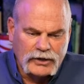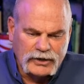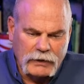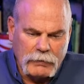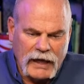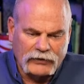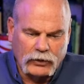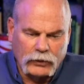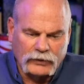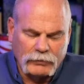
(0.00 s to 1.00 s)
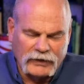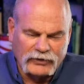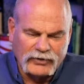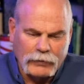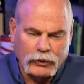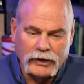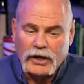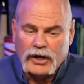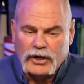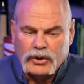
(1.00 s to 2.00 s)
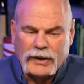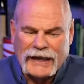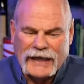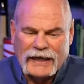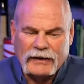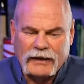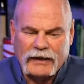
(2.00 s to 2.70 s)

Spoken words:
Should I buy a toilet with the biggest trap lid? You can,